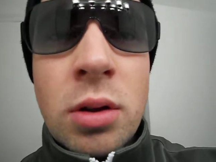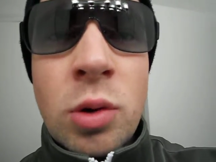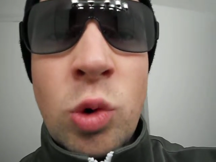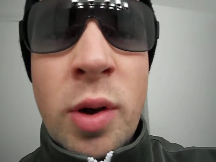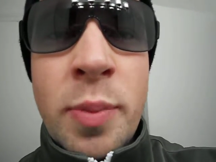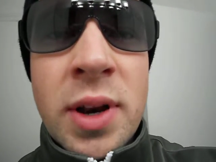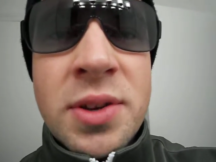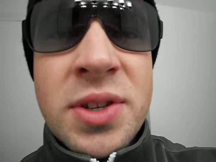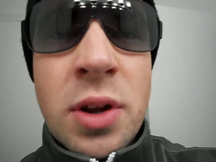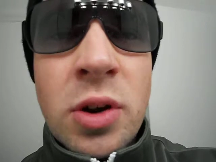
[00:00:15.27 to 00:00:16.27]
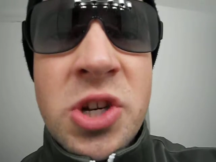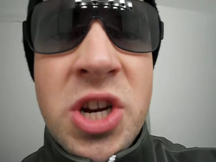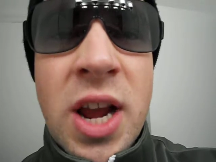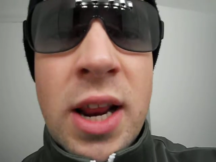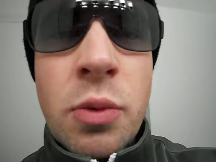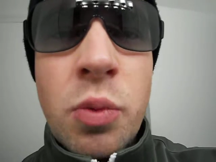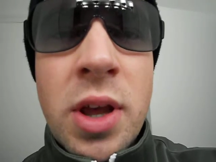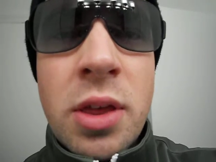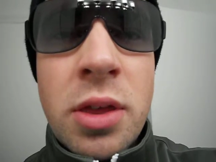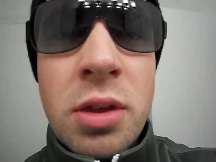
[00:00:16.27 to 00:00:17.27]
who I've been associating
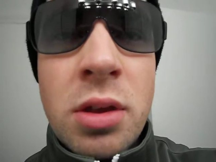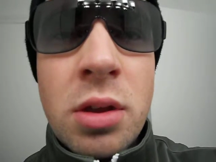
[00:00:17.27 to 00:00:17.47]
with,